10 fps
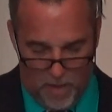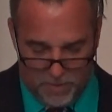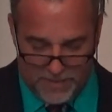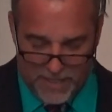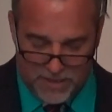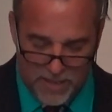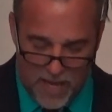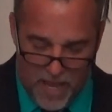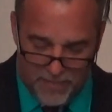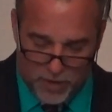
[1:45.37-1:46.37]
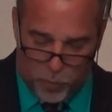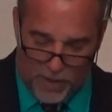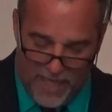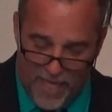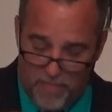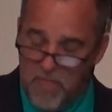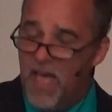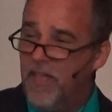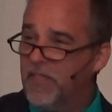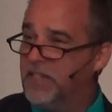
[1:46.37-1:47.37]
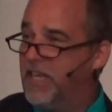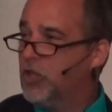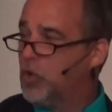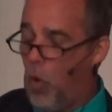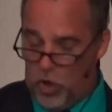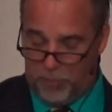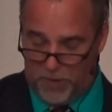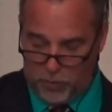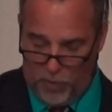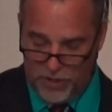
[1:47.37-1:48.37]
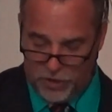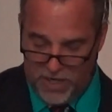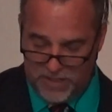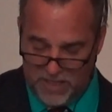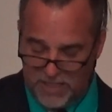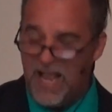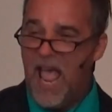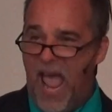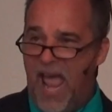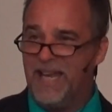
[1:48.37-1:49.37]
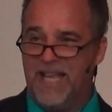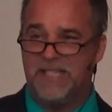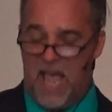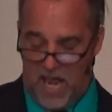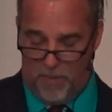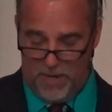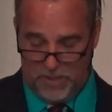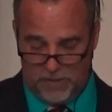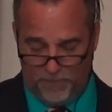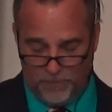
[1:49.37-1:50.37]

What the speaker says: But this will end the discourse between Jesus and His enemies.